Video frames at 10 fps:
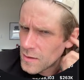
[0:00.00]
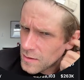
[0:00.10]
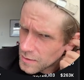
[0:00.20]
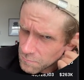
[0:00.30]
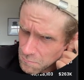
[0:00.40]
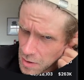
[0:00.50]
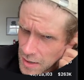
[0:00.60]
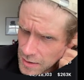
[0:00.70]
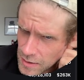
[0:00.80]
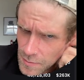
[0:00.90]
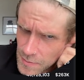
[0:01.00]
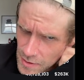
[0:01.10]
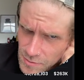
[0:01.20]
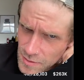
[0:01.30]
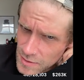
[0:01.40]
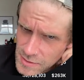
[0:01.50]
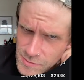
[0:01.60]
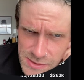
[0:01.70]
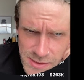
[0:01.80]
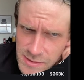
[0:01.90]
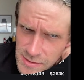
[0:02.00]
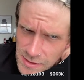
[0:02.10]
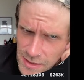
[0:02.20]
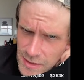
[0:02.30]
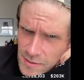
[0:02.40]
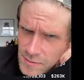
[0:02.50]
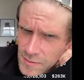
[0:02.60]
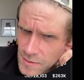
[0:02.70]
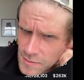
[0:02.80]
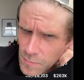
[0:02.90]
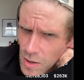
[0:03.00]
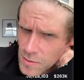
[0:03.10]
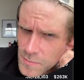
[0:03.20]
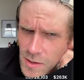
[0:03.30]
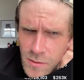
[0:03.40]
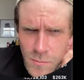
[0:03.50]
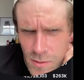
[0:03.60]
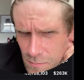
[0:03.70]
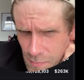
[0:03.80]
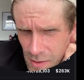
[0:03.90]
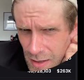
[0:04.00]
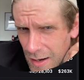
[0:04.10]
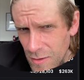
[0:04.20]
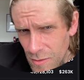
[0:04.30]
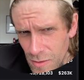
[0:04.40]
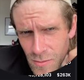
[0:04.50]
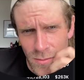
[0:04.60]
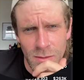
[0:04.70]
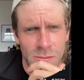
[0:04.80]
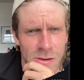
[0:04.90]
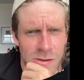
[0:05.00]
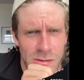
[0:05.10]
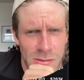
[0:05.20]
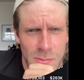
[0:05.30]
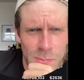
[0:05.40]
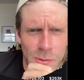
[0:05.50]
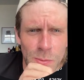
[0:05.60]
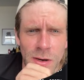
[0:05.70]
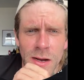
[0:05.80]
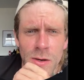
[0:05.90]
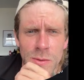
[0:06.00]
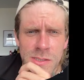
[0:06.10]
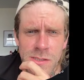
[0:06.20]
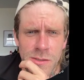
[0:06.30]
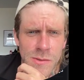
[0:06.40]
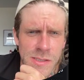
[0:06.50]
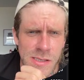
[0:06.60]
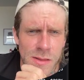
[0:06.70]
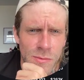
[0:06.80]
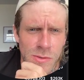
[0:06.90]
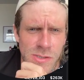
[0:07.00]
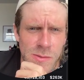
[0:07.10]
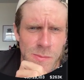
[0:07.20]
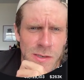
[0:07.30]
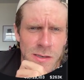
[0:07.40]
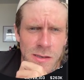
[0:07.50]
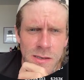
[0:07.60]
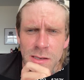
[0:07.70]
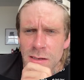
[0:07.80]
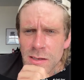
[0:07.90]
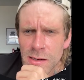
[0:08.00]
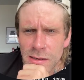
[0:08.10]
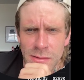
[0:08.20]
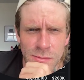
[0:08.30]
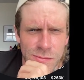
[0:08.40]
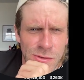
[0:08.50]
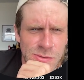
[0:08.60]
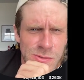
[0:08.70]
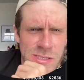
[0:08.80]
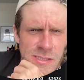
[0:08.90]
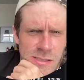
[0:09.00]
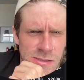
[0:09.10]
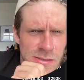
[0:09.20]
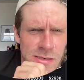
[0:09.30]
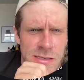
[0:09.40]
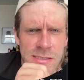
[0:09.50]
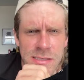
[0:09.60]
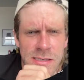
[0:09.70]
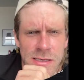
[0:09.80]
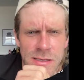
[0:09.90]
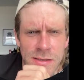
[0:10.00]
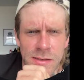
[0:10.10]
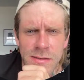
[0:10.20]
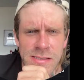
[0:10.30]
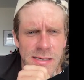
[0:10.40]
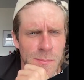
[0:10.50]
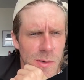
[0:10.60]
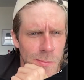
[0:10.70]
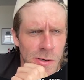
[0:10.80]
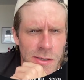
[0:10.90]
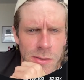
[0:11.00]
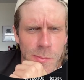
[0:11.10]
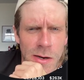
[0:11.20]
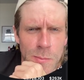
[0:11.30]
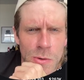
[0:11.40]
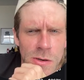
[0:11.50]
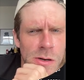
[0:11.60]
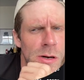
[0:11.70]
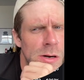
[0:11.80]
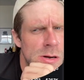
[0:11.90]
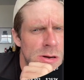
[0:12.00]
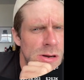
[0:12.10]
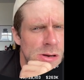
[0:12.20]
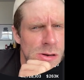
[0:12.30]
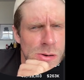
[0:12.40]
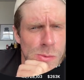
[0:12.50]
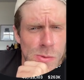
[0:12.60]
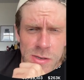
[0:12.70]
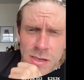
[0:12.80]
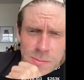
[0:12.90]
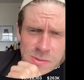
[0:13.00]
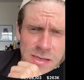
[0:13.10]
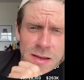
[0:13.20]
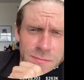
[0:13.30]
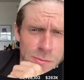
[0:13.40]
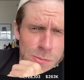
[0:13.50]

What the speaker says: it might come down to this resistant line, the bottom yellow one, but I don't know. But what I always do is I throw some in at the first resistance line I see and then set my bot to buy more when it comes, if it